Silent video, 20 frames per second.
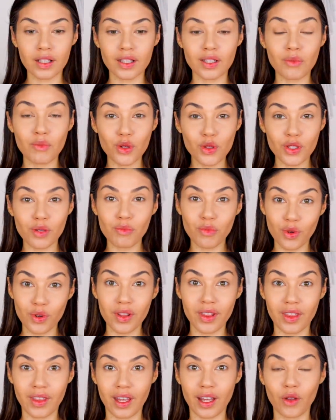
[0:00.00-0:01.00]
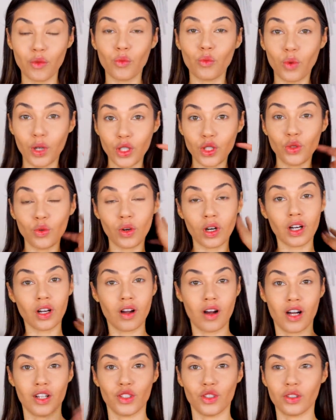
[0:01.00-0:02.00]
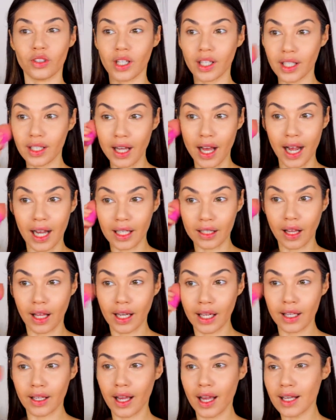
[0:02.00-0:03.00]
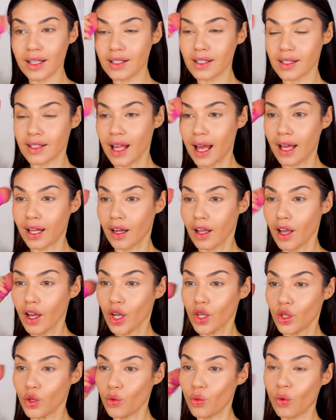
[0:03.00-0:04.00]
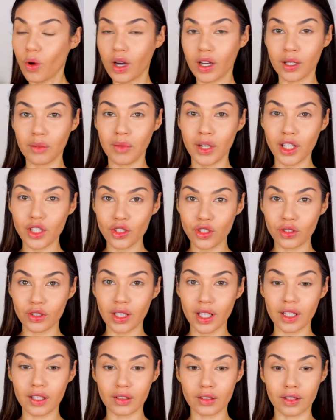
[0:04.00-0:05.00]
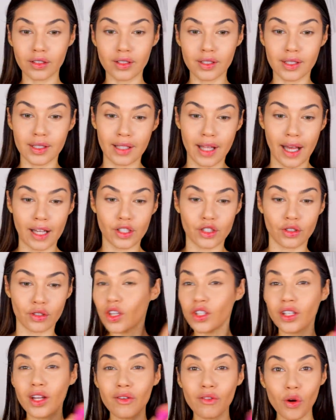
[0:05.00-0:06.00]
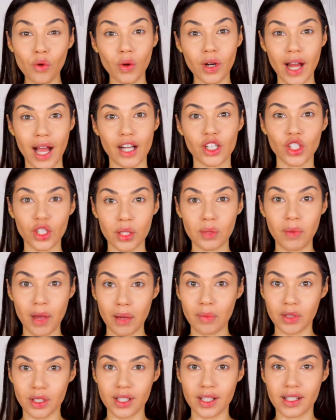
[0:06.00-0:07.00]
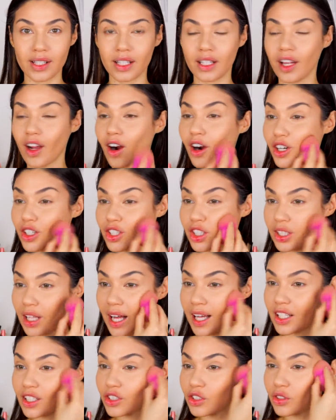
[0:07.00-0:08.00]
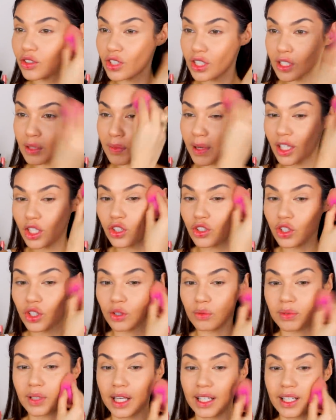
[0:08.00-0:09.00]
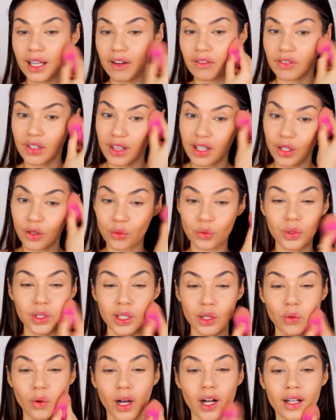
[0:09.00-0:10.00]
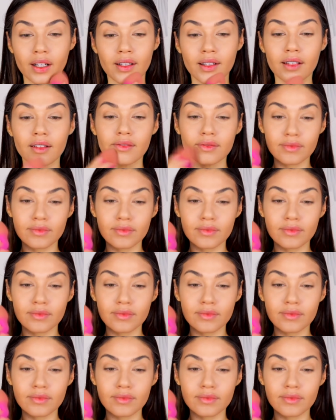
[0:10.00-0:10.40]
The most important thing when you are contouring and highlighting, guys, is that you want to make sure that it looks natural. You never want to actually be able to see any harsh lines, so just make sure you blend everything really well.